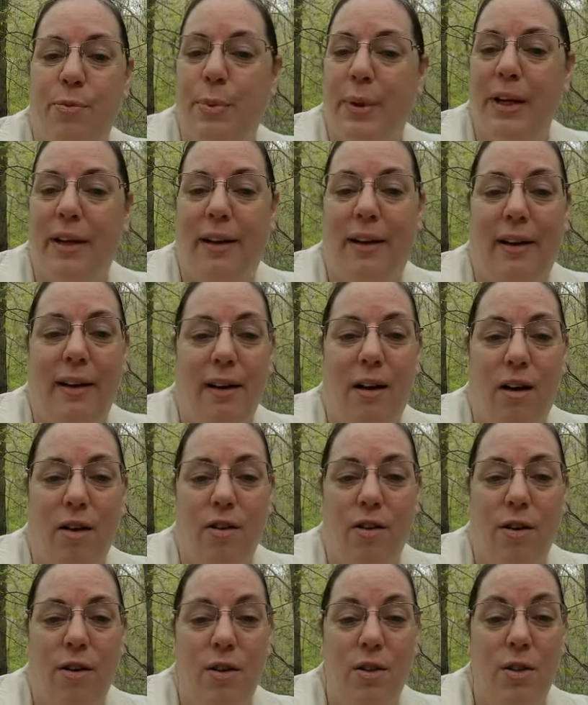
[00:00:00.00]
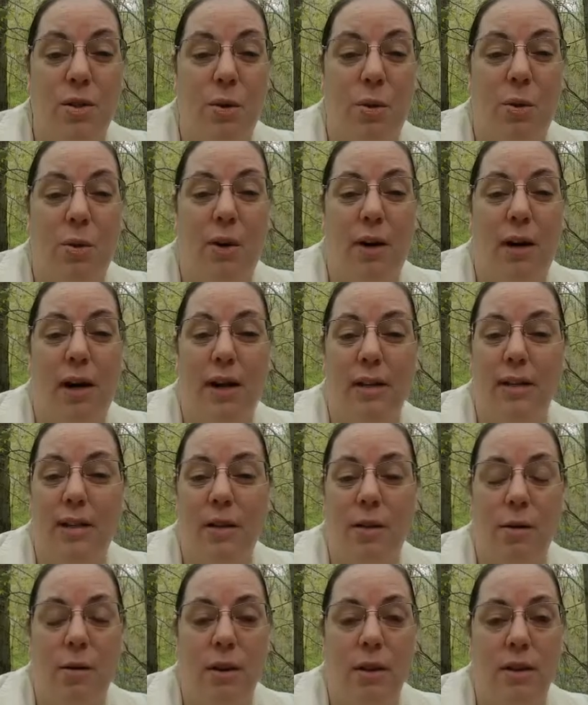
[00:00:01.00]
I've been an ER nurse or an
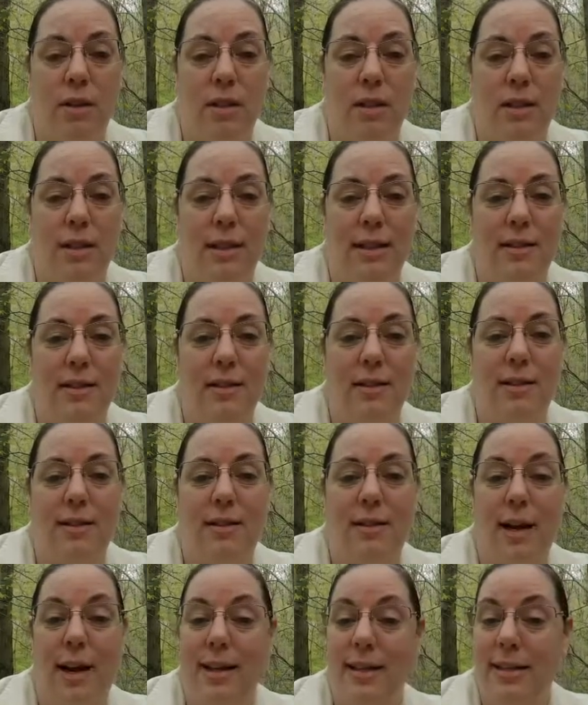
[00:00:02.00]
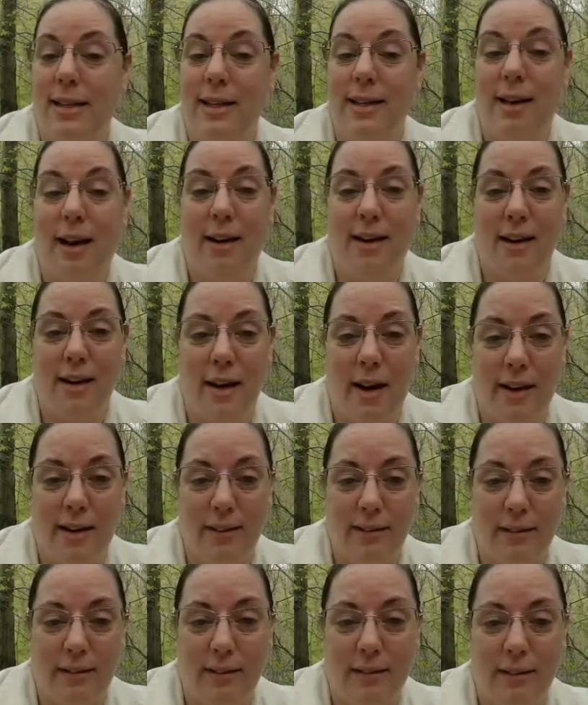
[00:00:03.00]
ICU nurse since
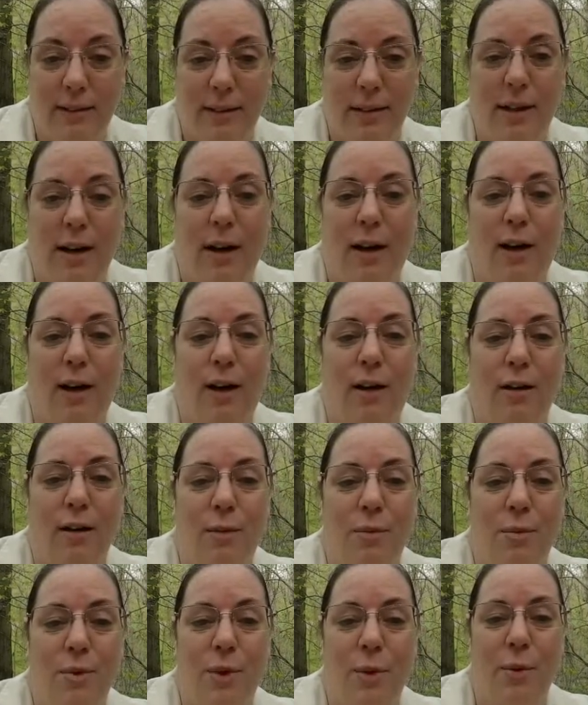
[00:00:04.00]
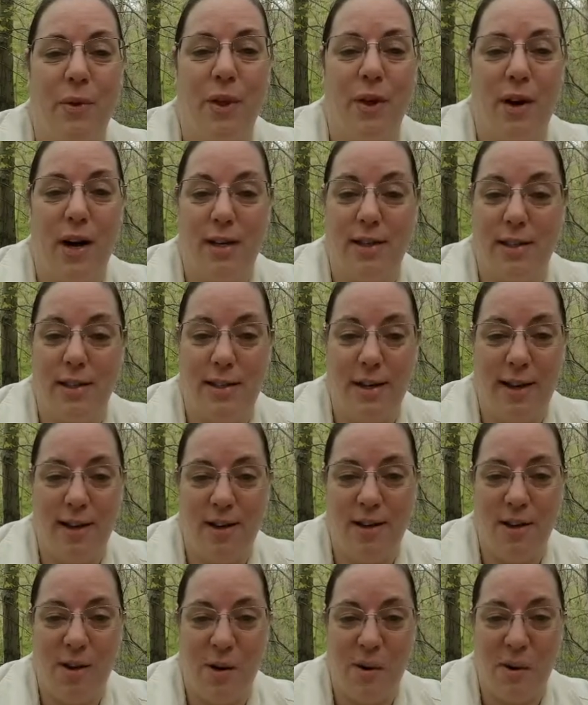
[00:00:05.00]
1999. So without actually
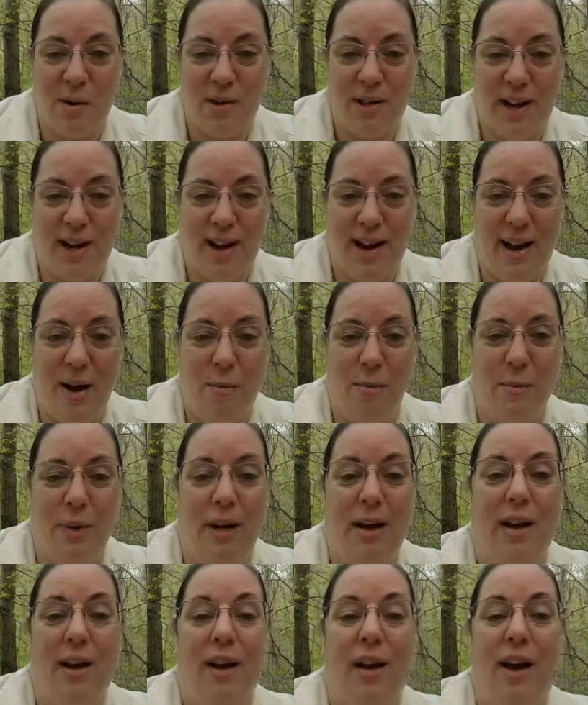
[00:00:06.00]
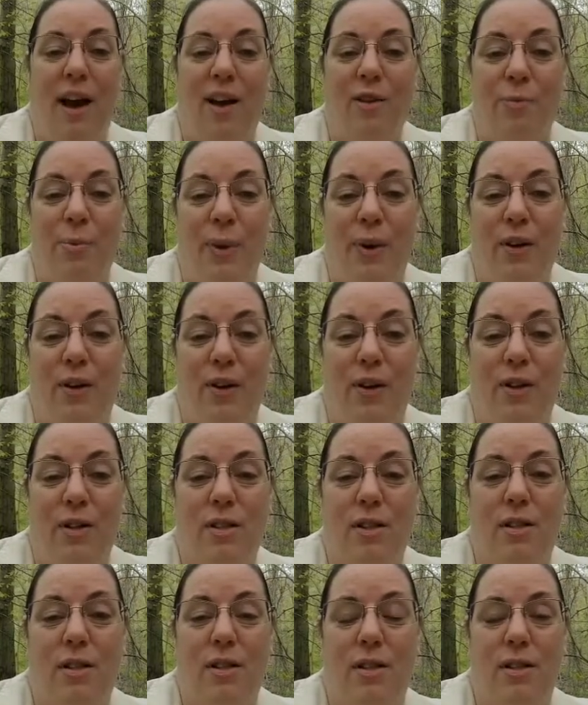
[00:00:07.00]
telling you how old I am, I've been a
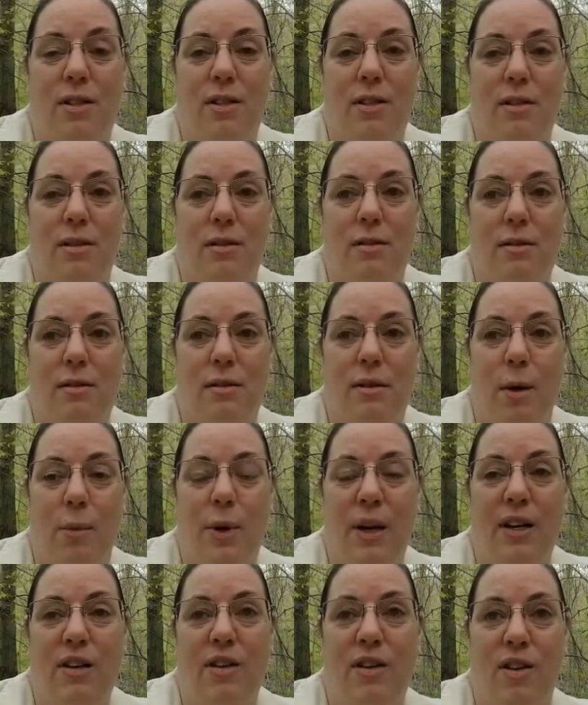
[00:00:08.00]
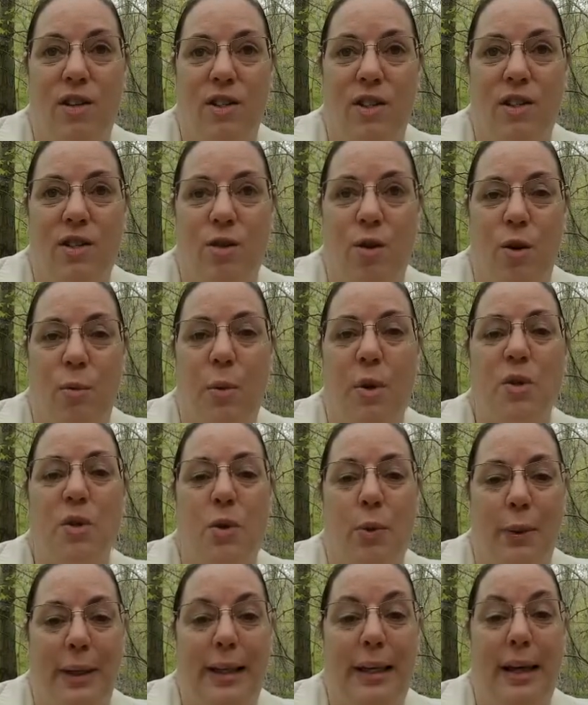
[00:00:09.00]
nurse. I went into nursing school about
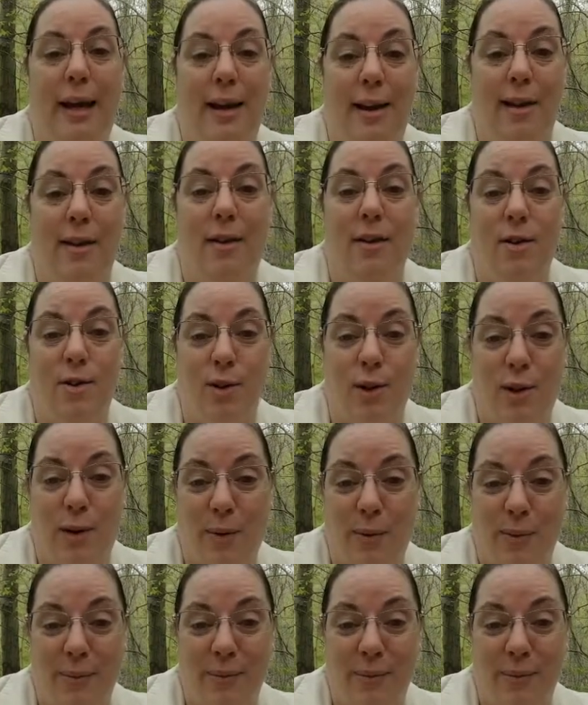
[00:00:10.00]
28 years ago.